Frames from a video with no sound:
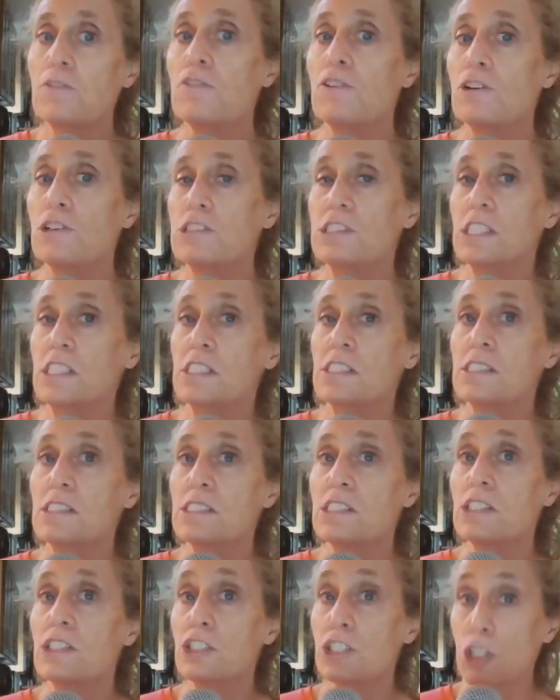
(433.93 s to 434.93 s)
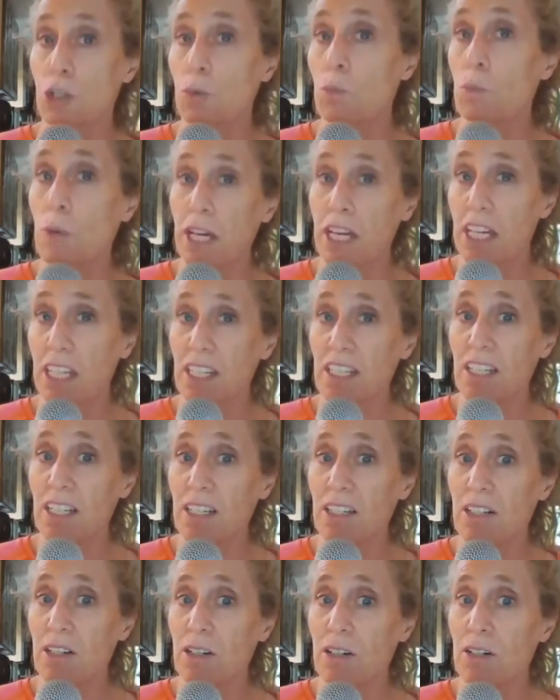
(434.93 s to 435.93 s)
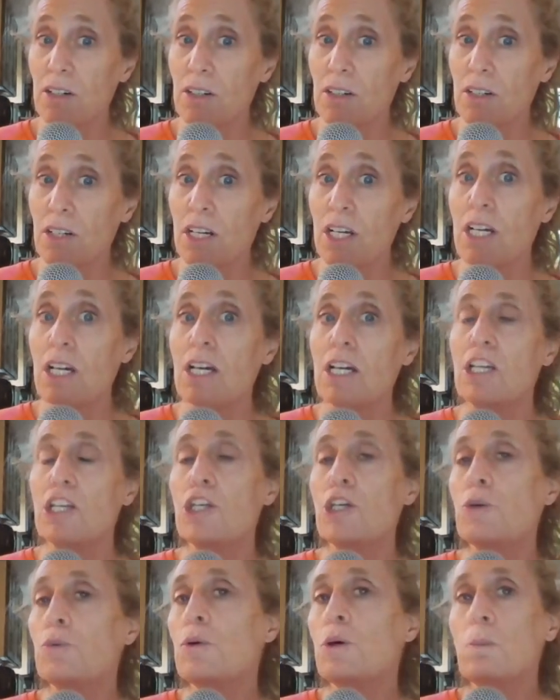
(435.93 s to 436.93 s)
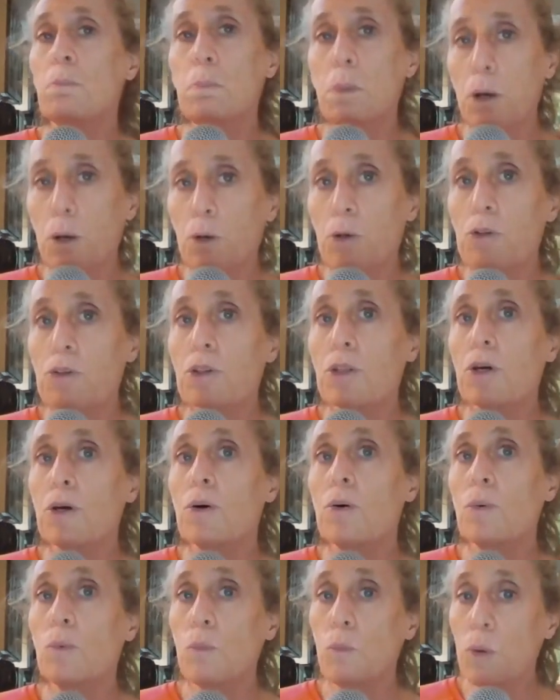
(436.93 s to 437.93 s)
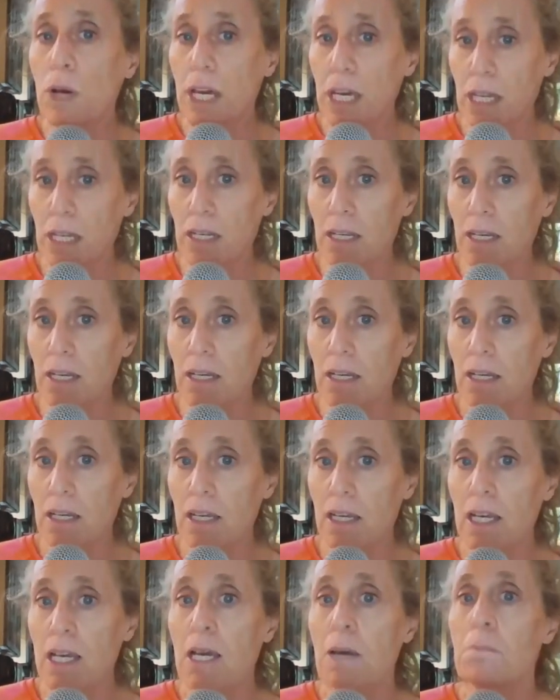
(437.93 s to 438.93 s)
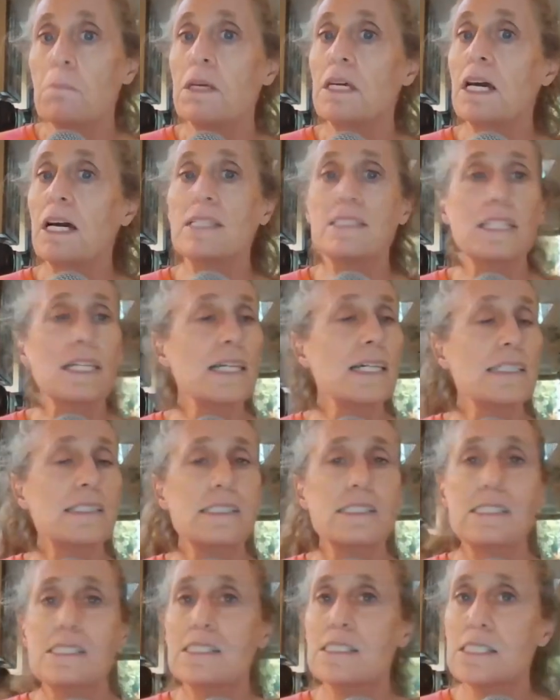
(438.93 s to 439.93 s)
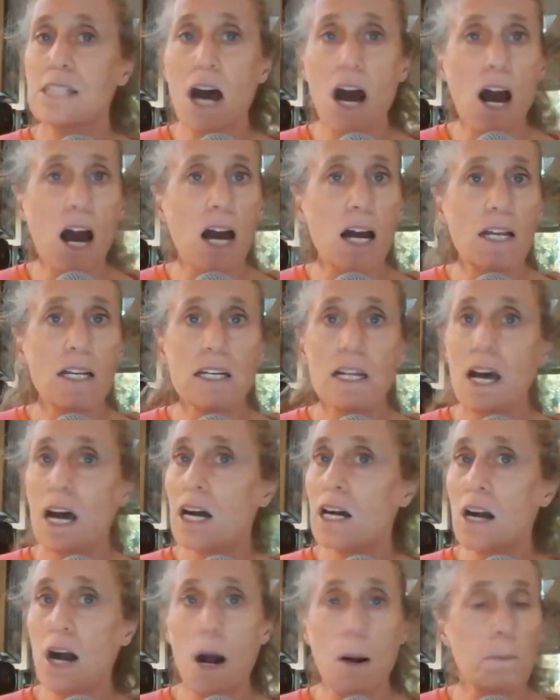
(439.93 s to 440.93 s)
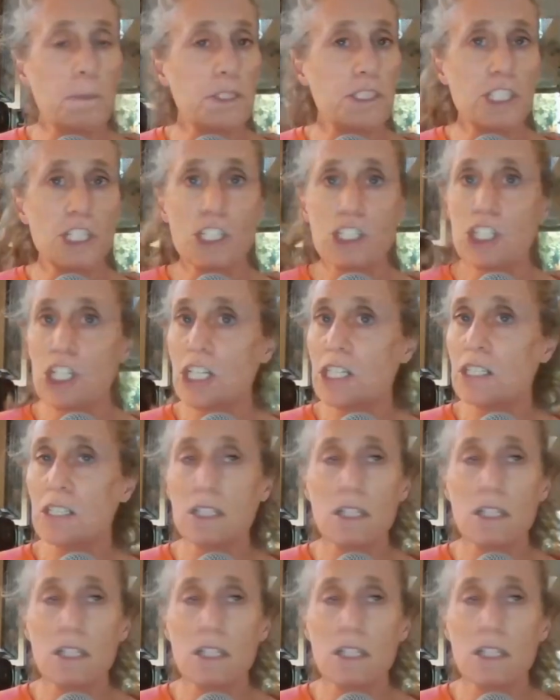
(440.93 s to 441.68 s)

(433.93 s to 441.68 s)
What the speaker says: versus to win, you will both win because it's not a competition.